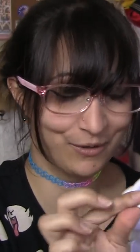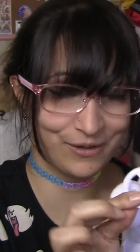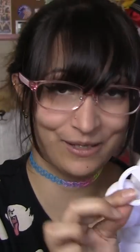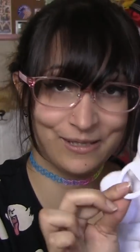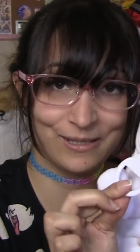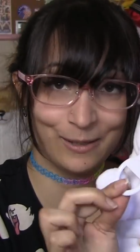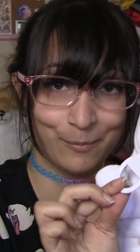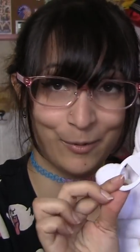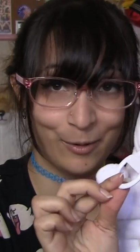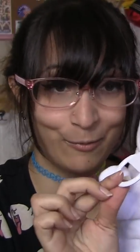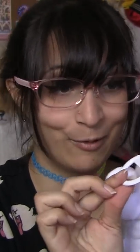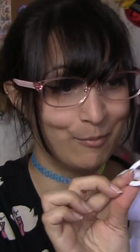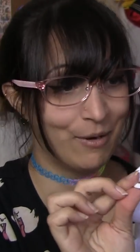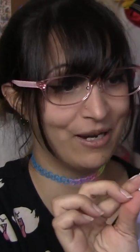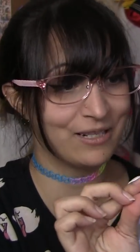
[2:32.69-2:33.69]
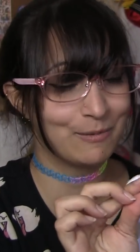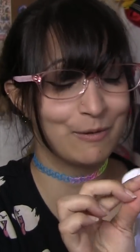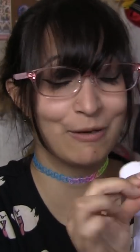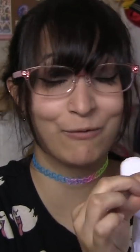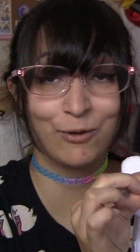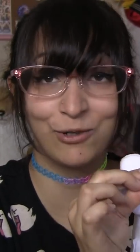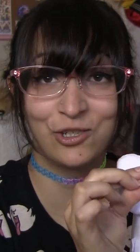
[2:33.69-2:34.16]
but this zipper reminds
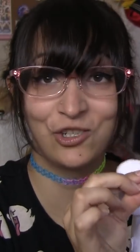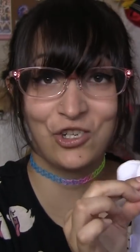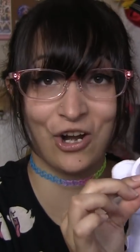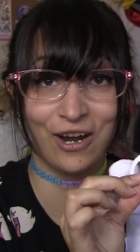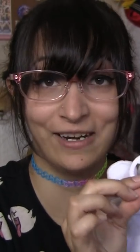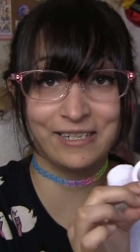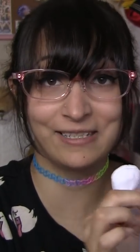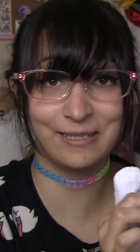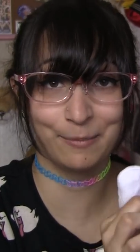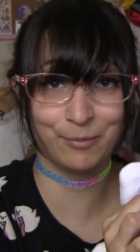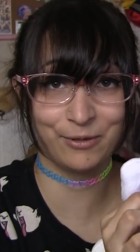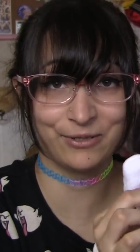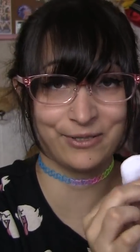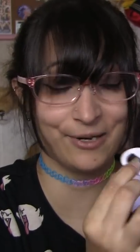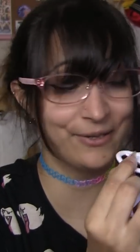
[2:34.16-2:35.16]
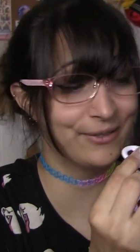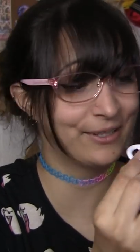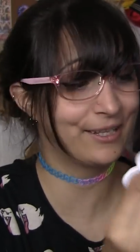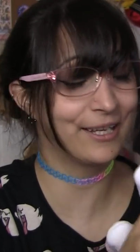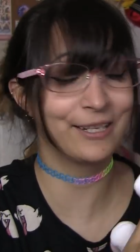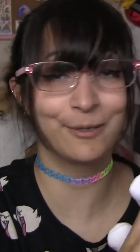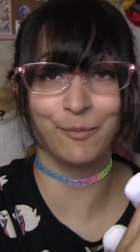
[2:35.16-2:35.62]
me of those giant zippers on the
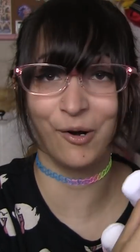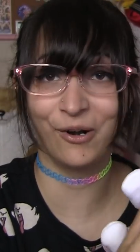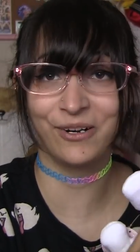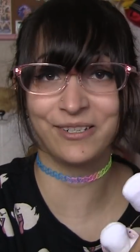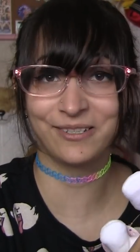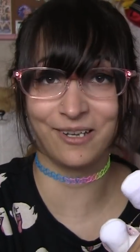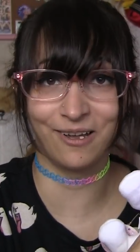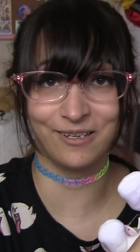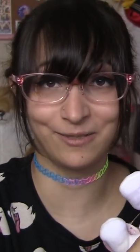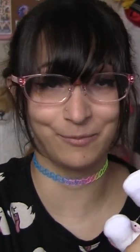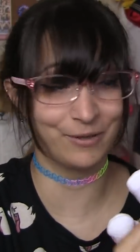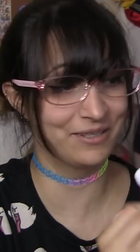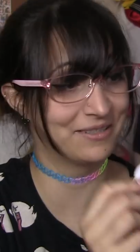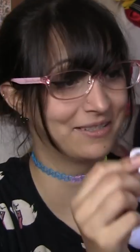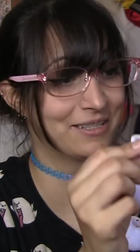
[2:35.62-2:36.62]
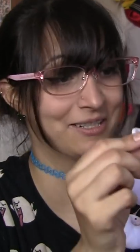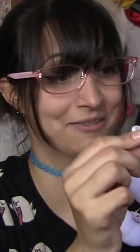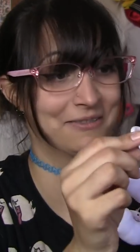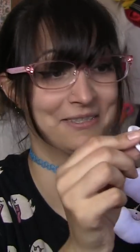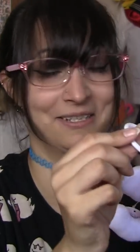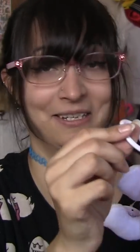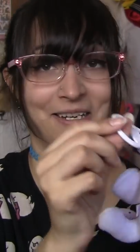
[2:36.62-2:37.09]
Kingdom Hearts cosplays that
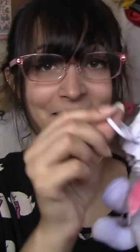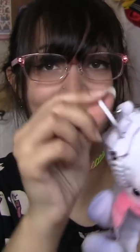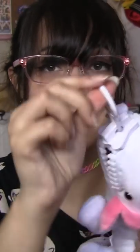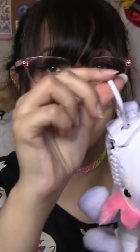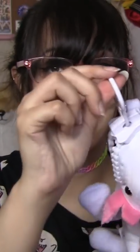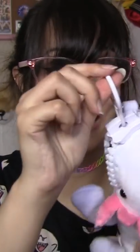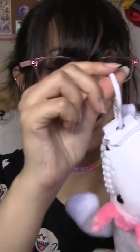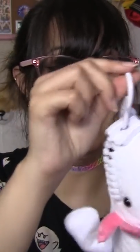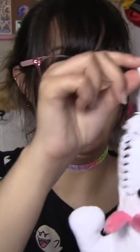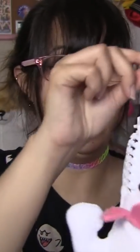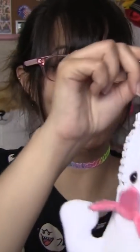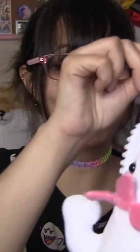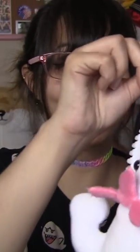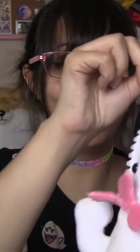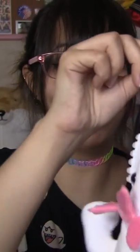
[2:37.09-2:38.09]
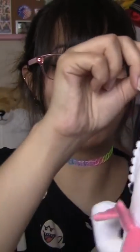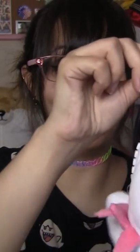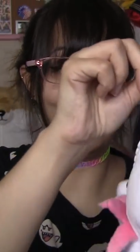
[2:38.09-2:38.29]
you see. I've never